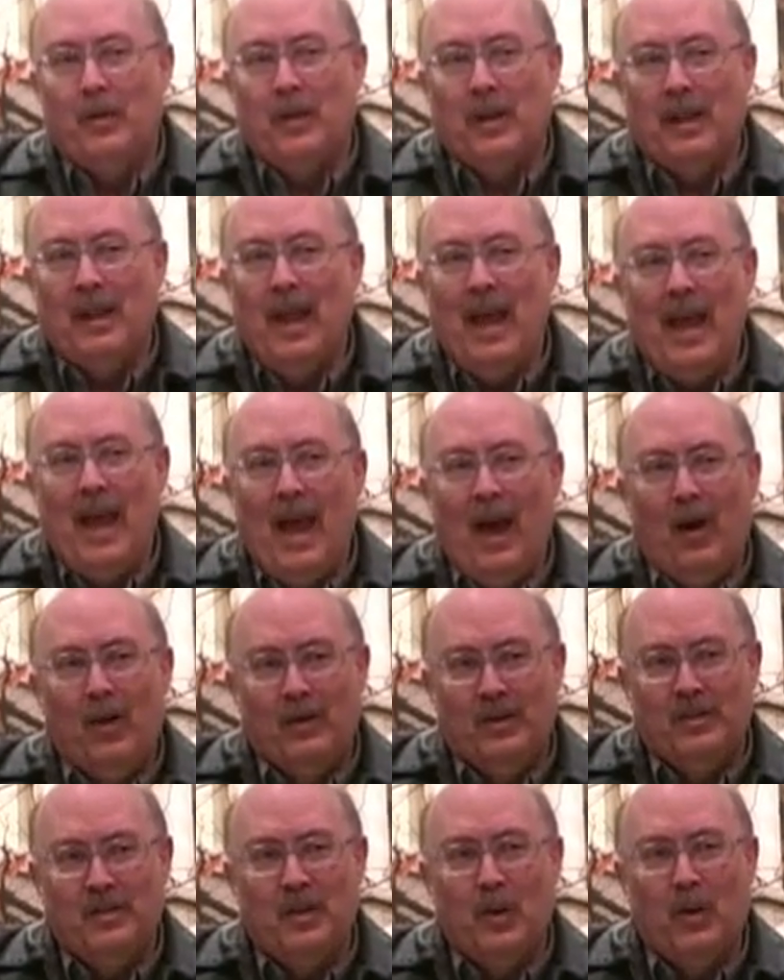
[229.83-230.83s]
you know, the
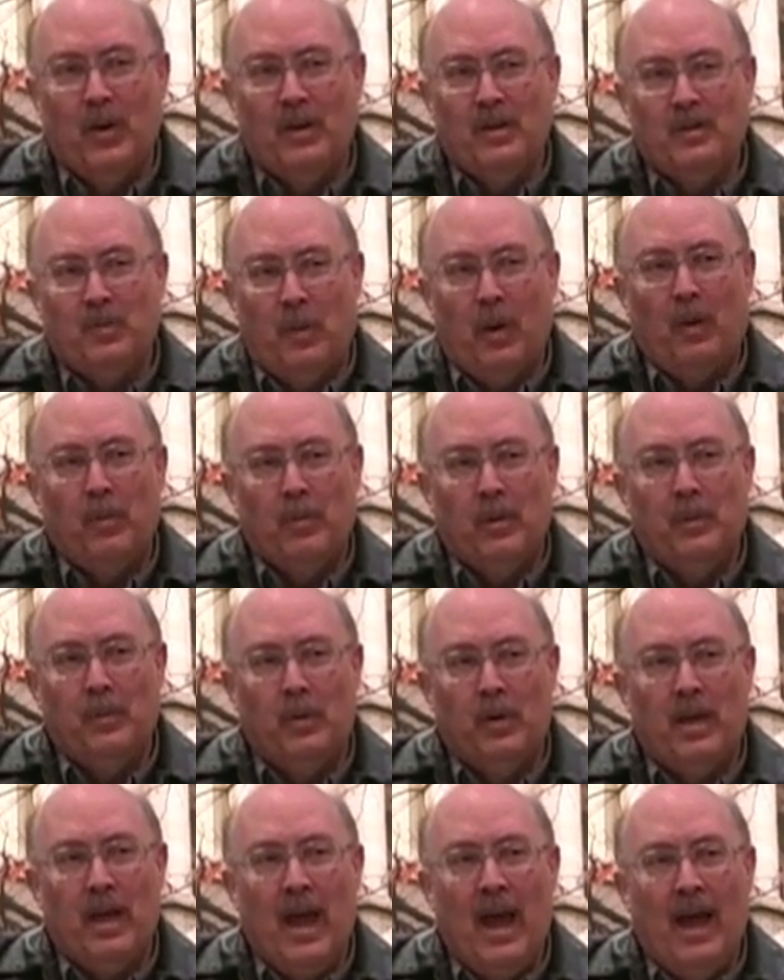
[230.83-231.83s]
layout and so on is
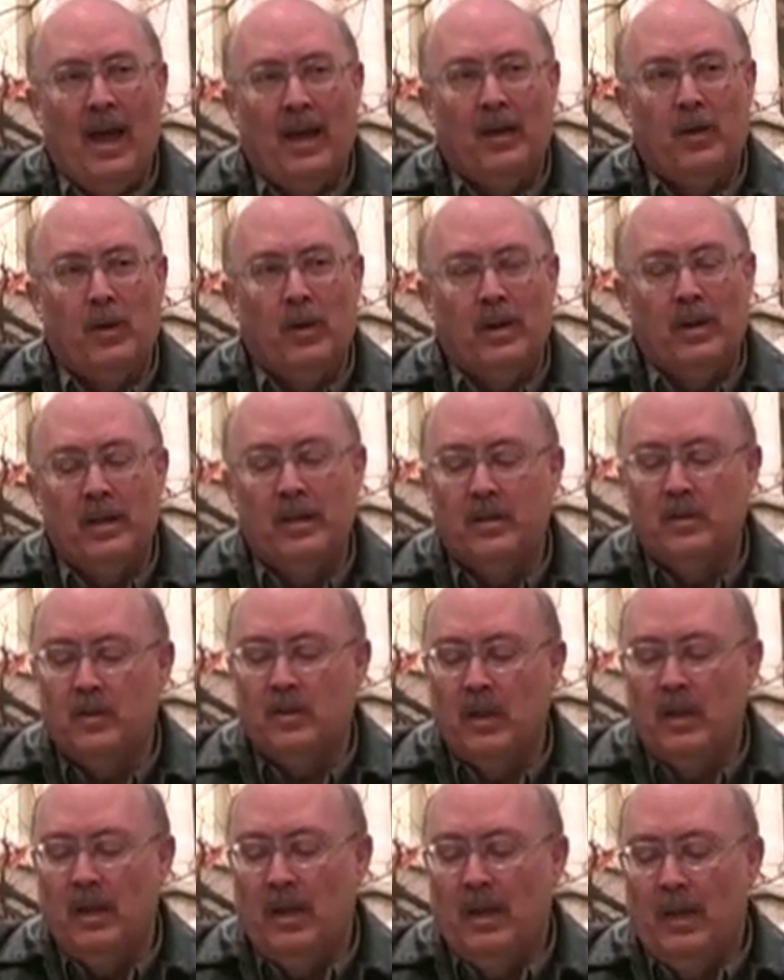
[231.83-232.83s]
probably pretty accurate.
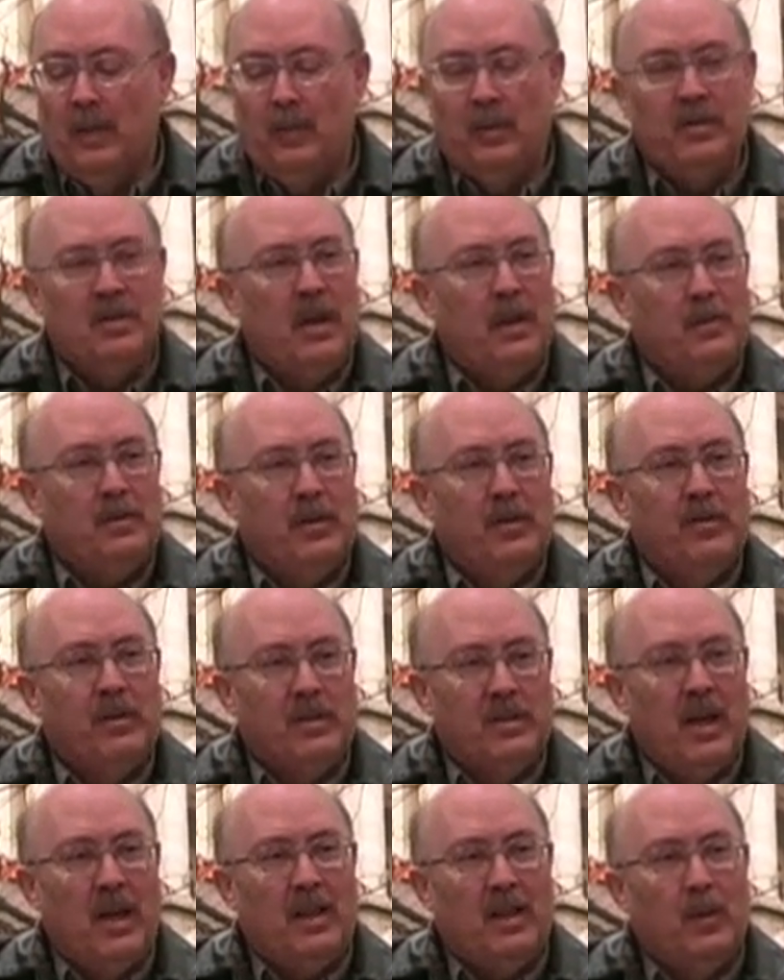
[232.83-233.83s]
His perception of
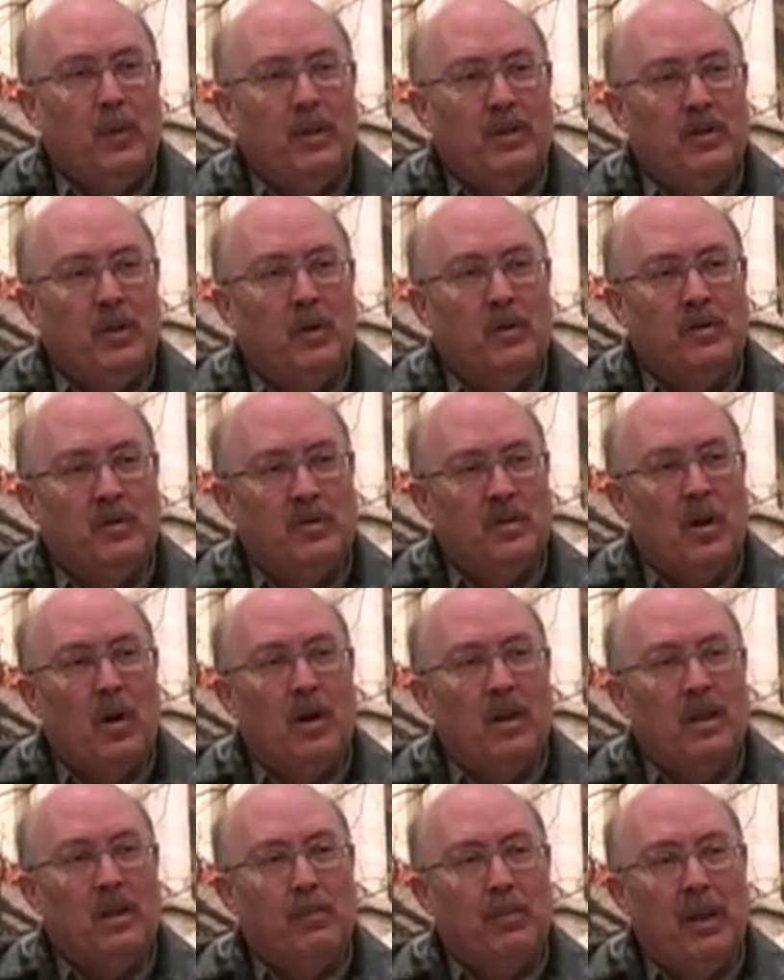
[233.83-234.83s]
exactly what Joseph
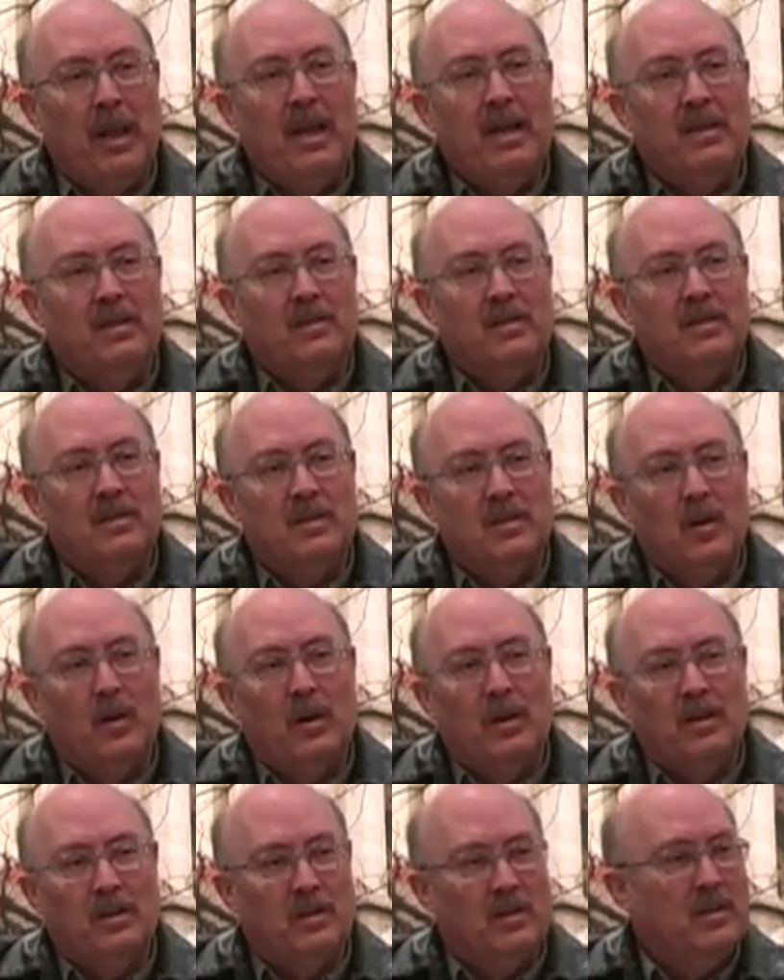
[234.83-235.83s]
saw on the plates and
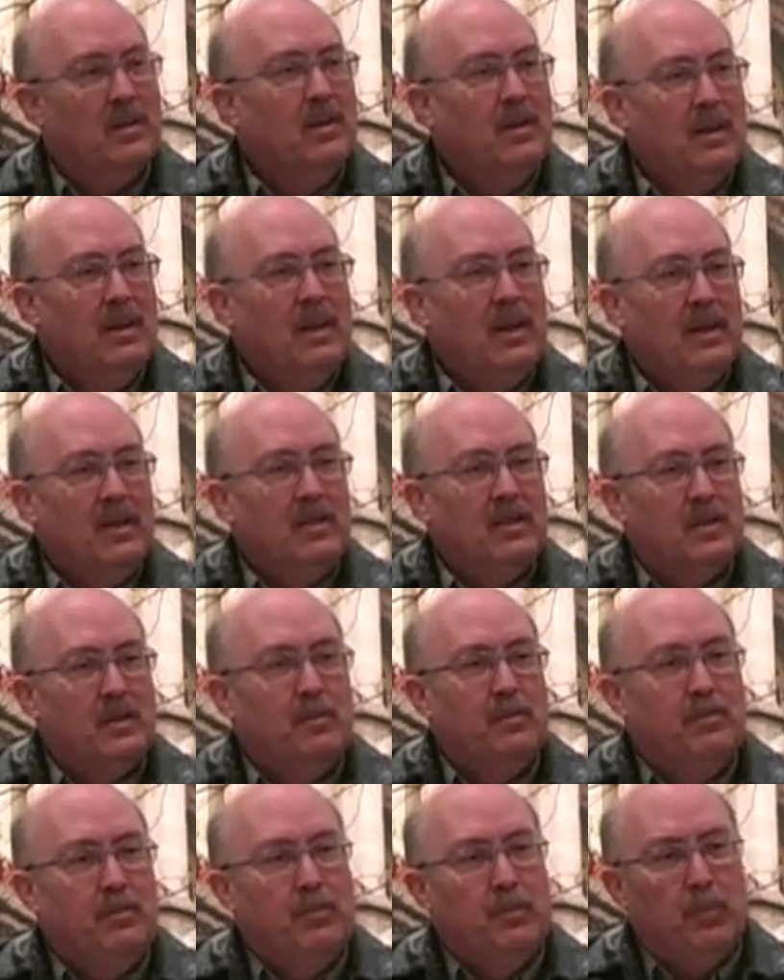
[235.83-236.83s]
so on is,
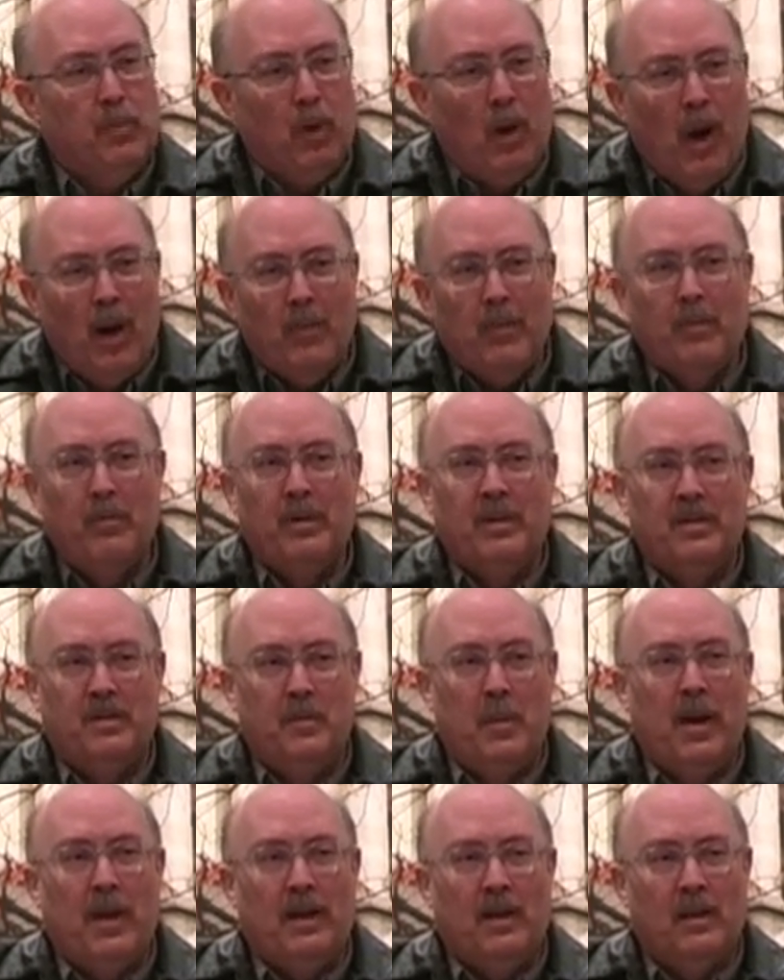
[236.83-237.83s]
is probably
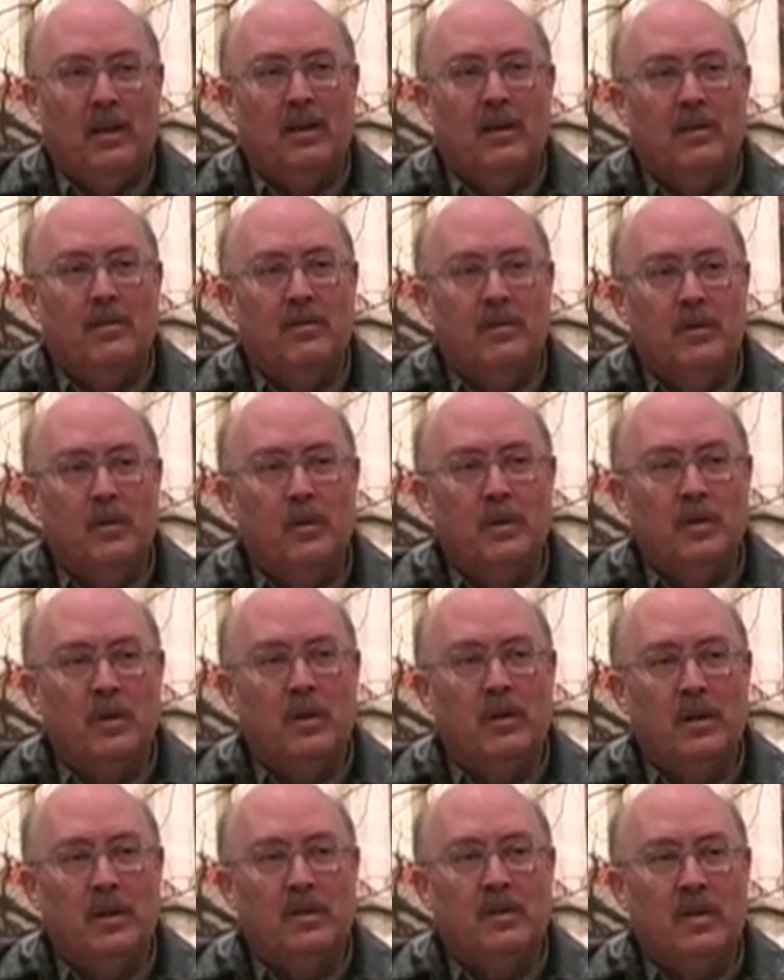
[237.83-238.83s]
speculative to a
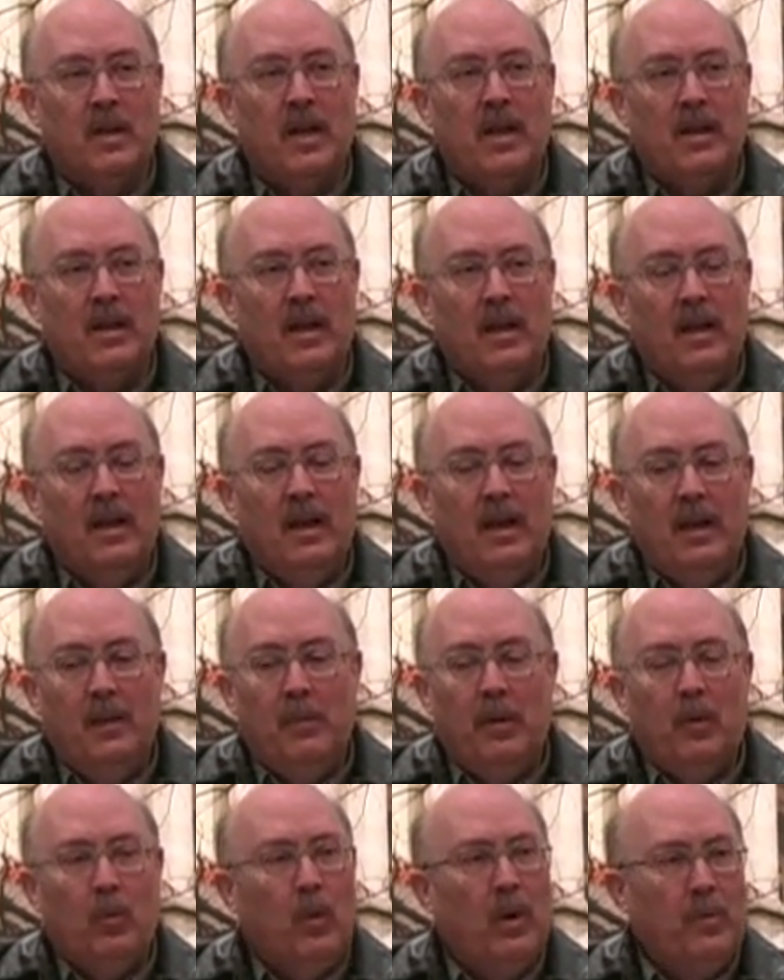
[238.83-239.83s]
certain extent.
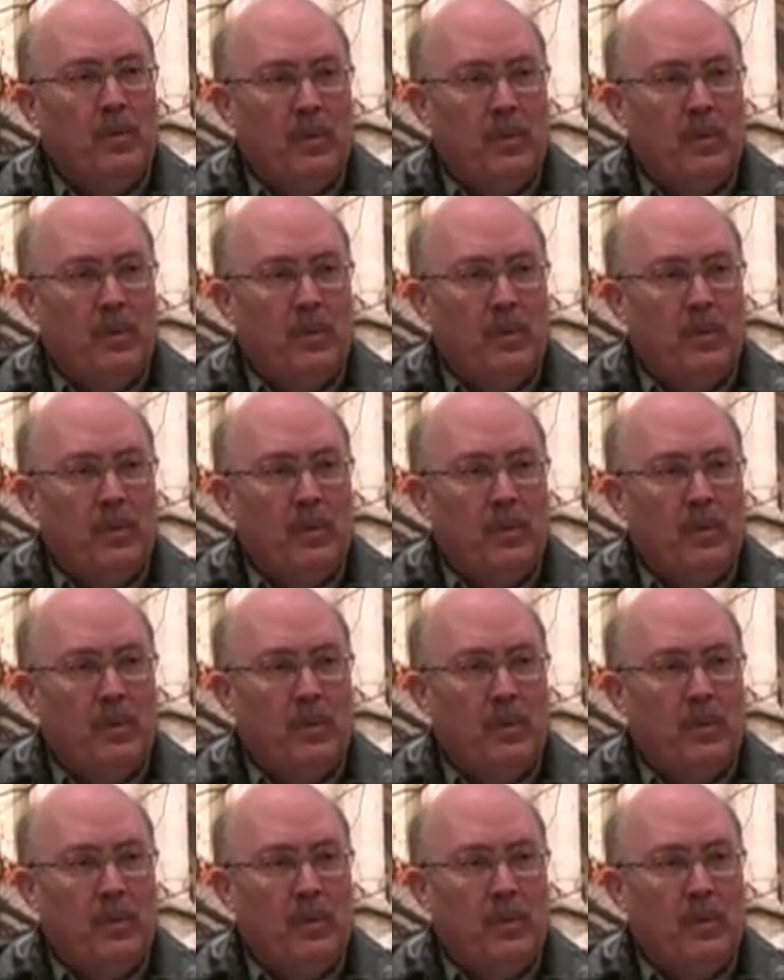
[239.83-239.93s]
But